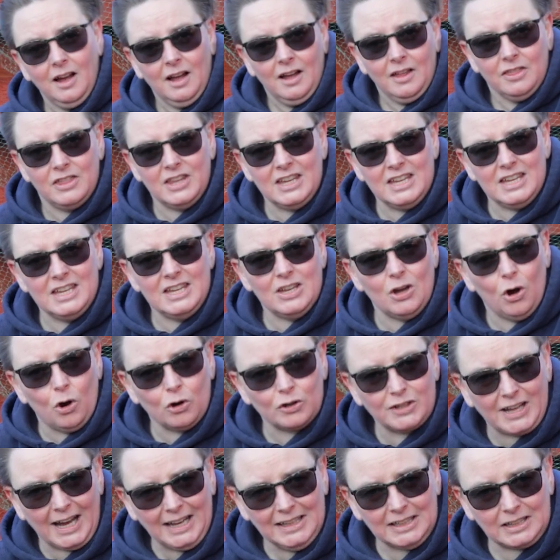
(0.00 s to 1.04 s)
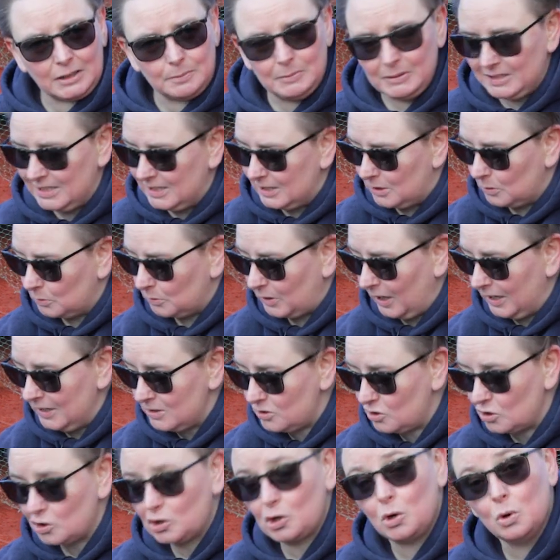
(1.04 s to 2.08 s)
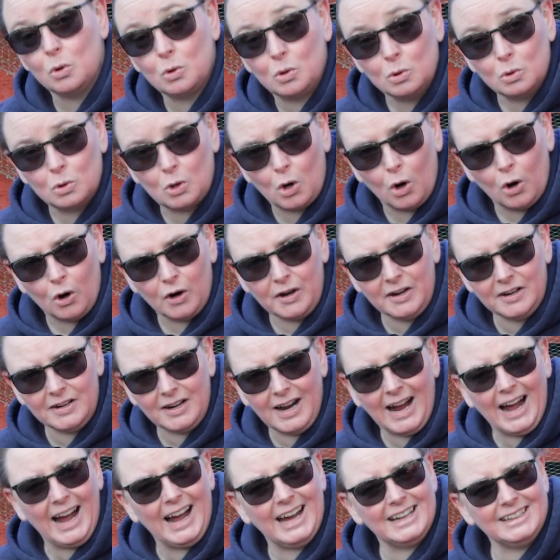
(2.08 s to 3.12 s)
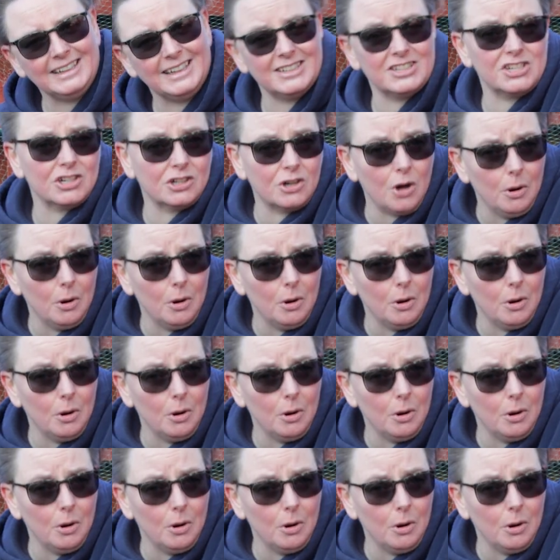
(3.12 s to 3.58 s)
the organic material, that is your cocoa coir and it is your